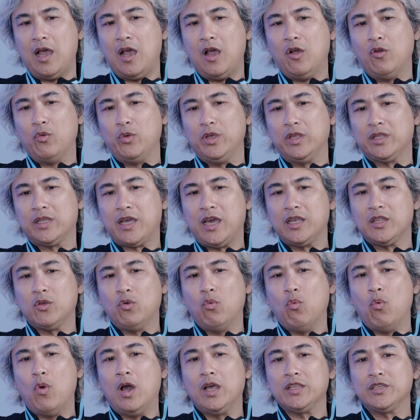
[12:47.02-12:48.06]
it kind of
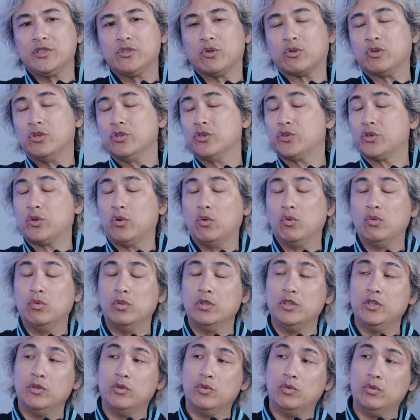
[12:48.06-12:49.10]
wants to control
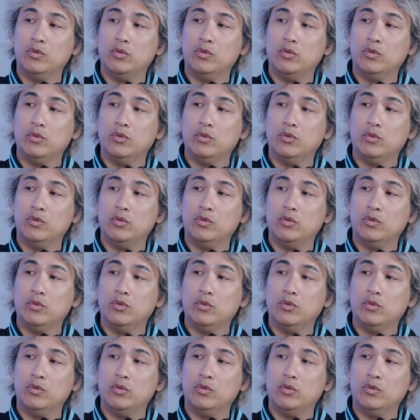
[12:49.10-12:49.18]
you,